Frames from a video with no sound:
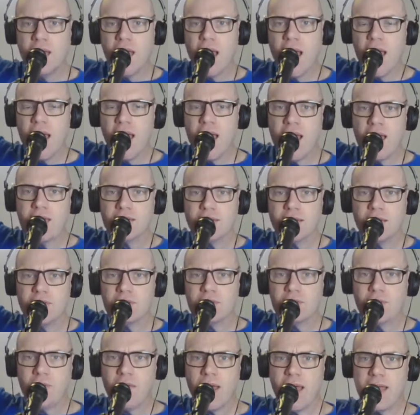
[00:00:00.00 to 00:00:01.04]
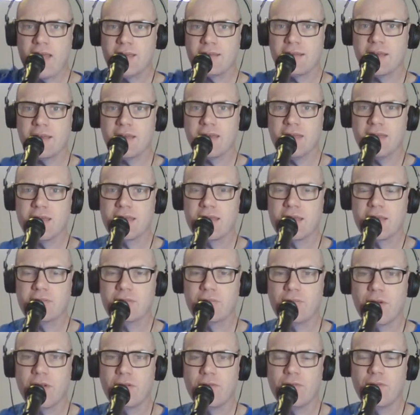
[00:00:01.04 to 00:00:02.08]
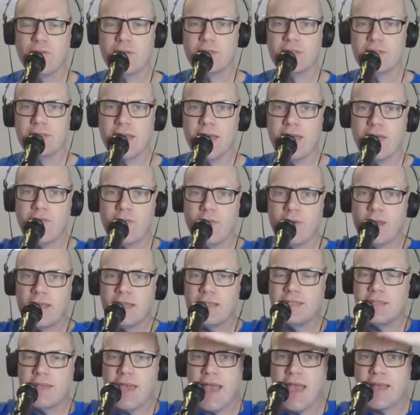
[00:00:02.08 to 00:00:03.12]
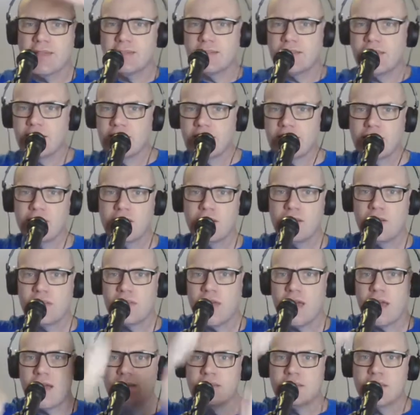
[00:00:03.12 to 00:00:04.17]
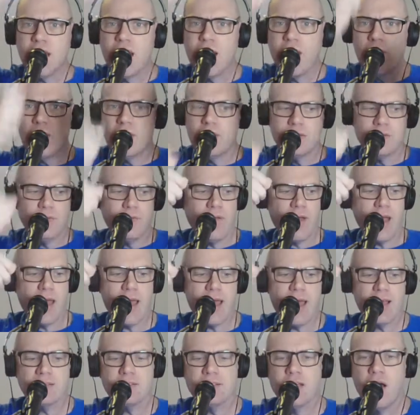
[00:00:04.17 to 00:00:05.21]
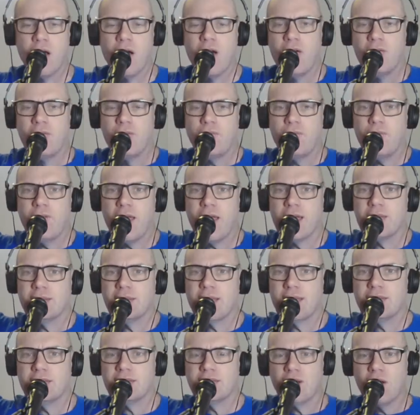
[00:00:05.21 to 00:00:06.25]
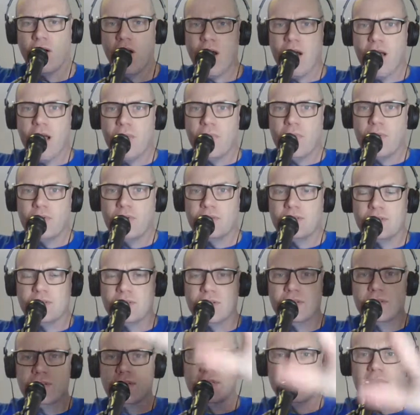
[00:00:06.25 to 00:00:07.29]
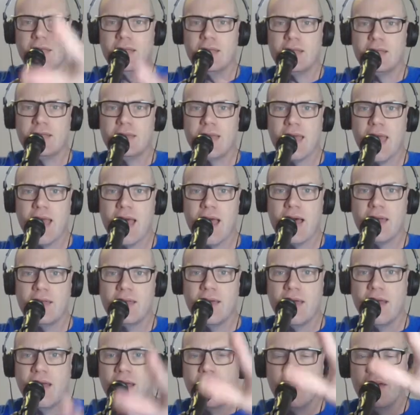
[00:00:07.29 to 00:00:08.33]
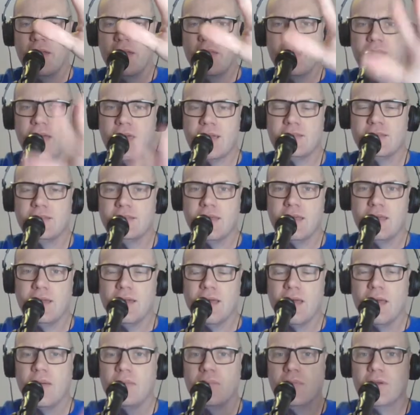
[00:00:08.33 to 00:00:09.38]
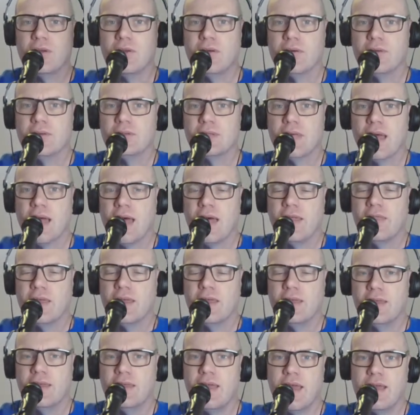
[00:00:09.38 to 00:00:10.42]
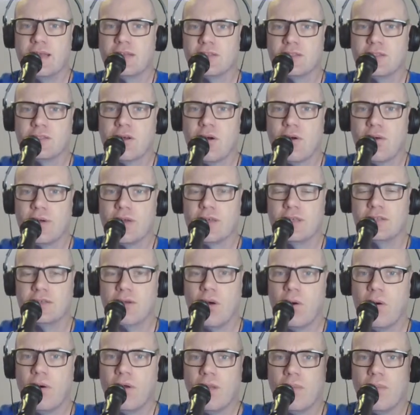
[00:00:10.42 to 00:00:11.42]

Yes, that was amazing. It was wonderful to see everybody dancing to the doubles facts. Fantastic. All right, boys and girls, sitting down. That's it, because the next song is all